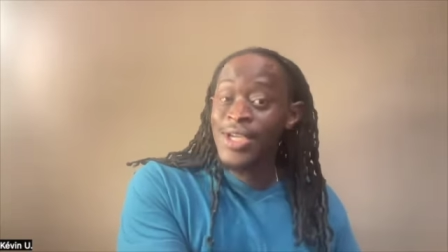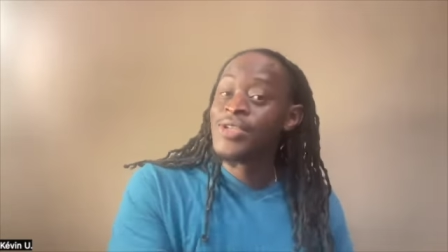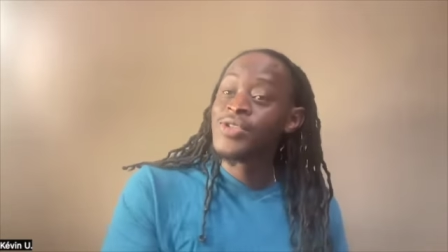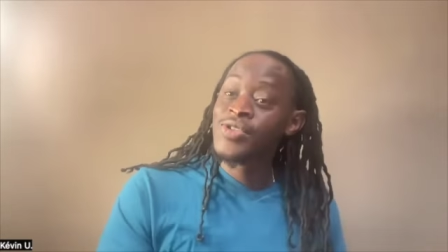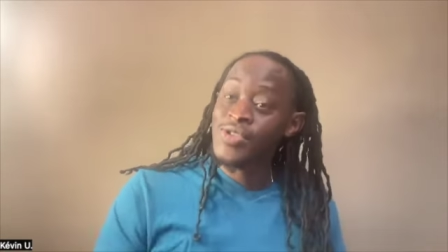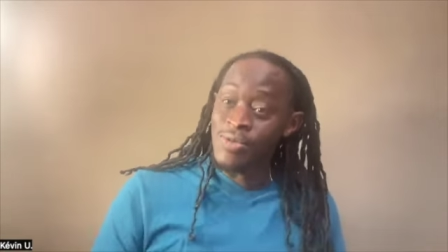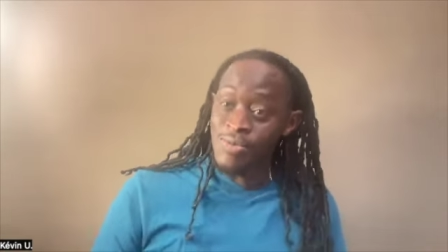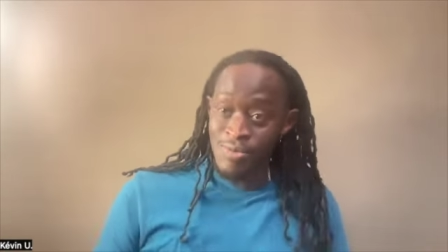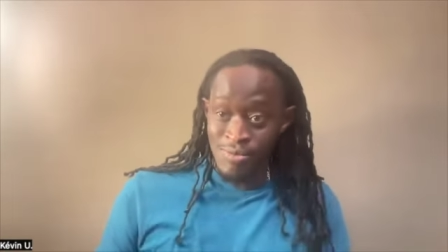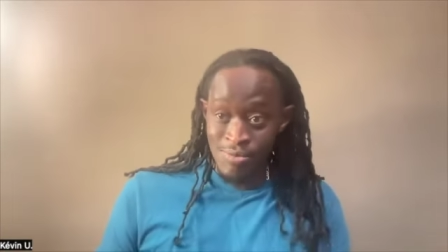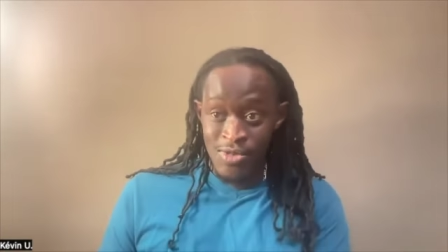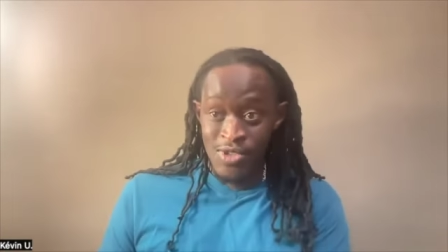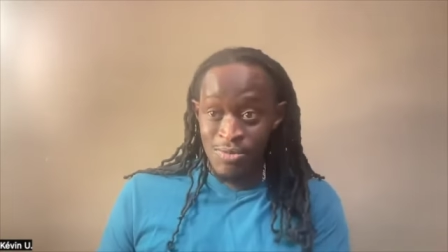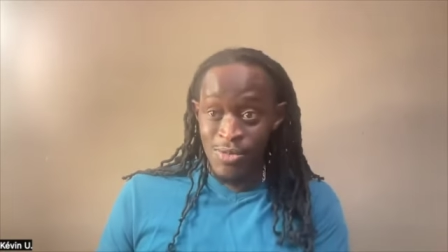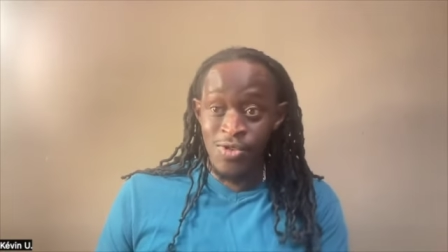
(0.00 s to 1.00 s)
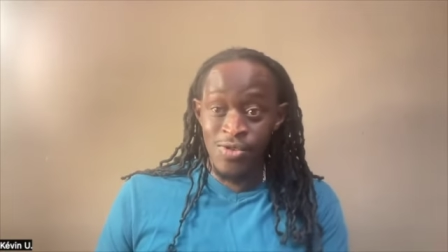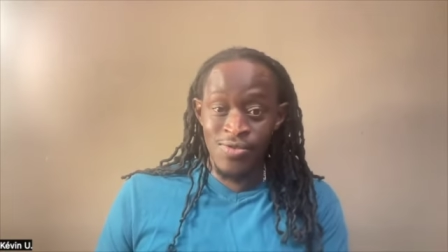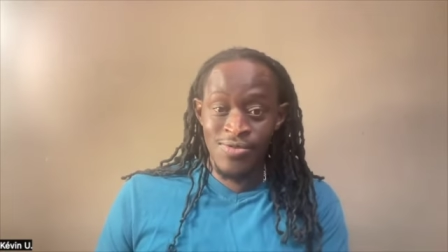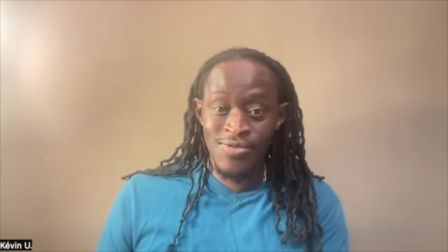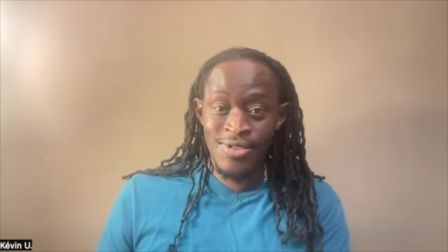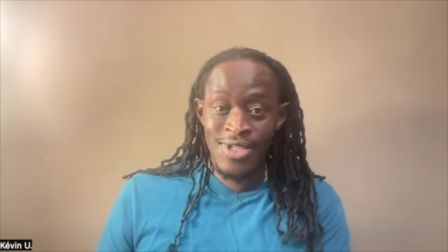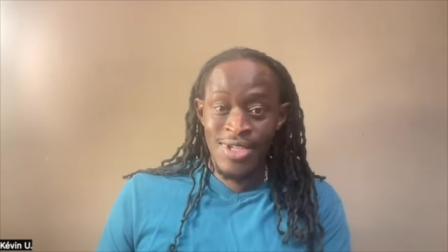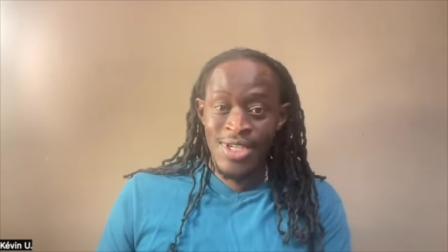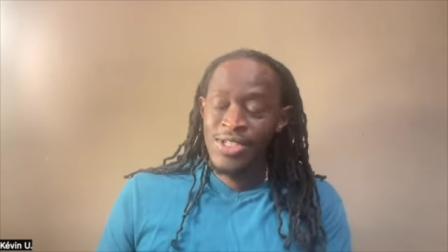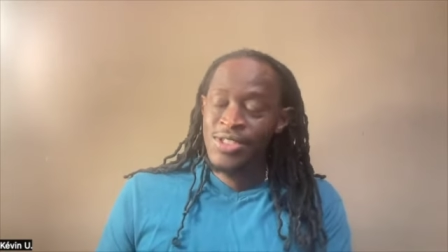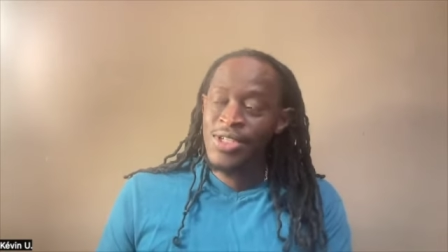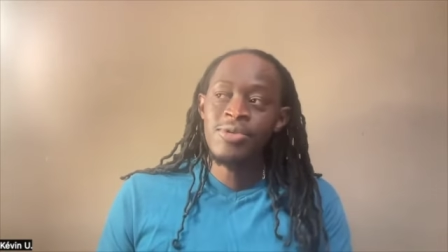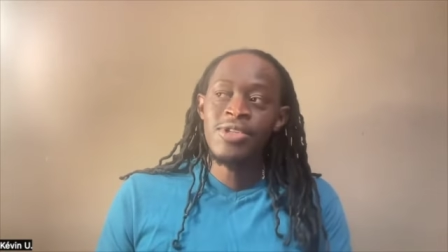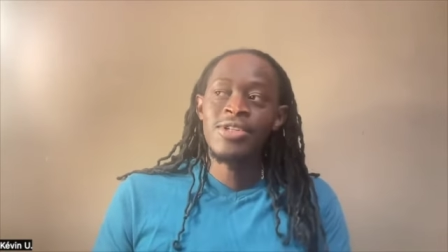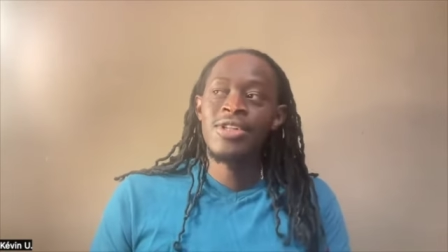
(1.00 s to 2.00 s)
to to move." So
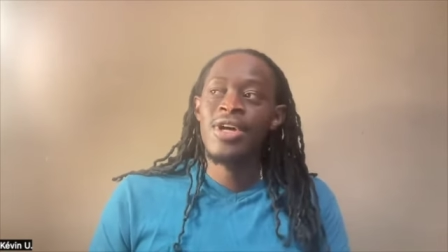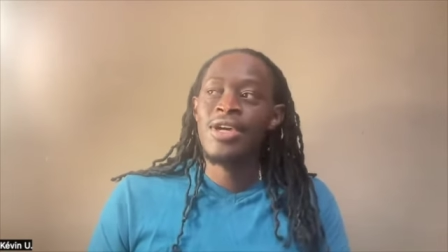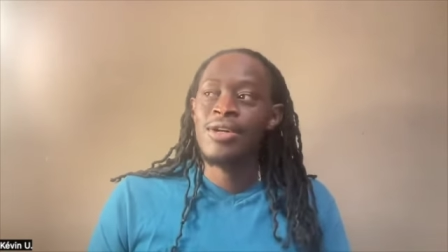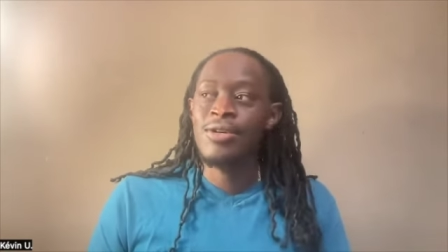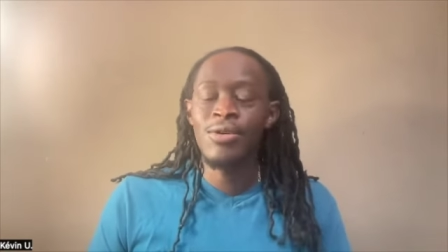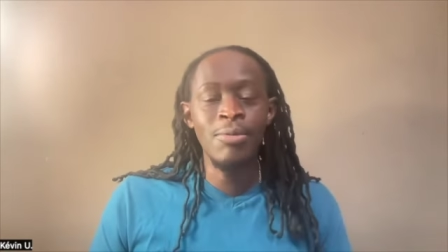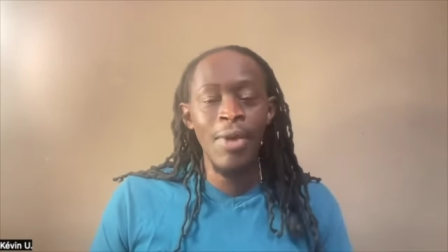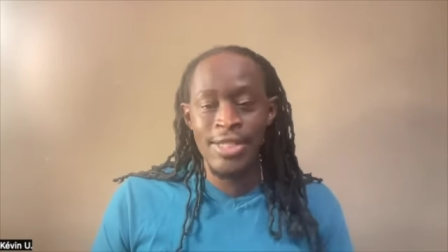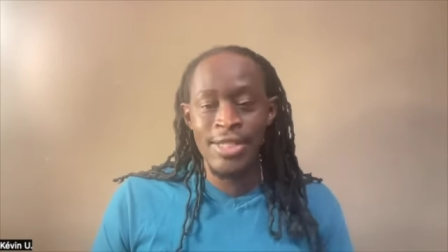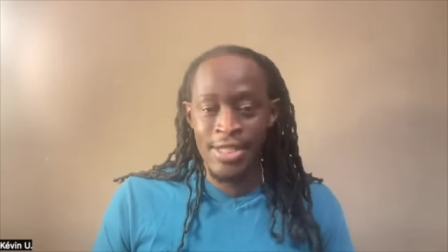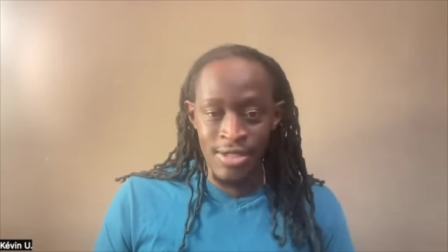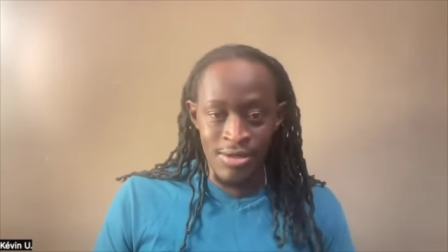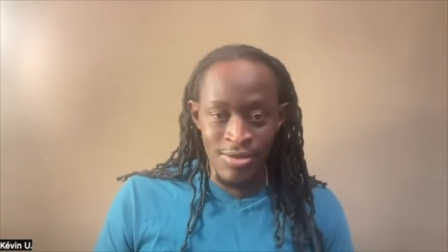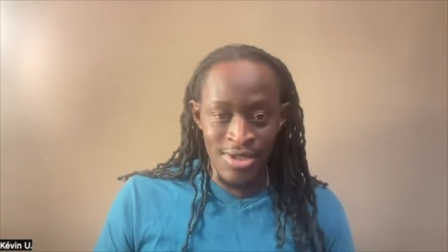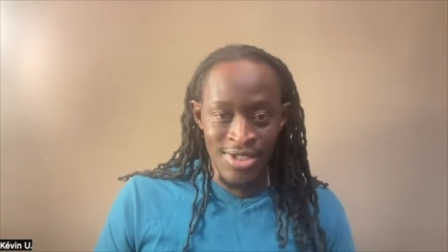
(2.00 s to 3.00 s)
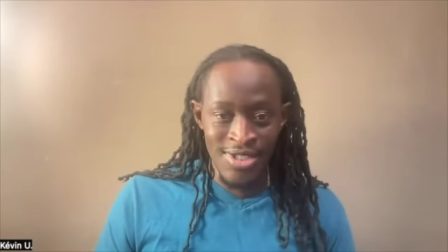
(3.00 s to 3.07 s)
I'm like, "Who am I dealing with?"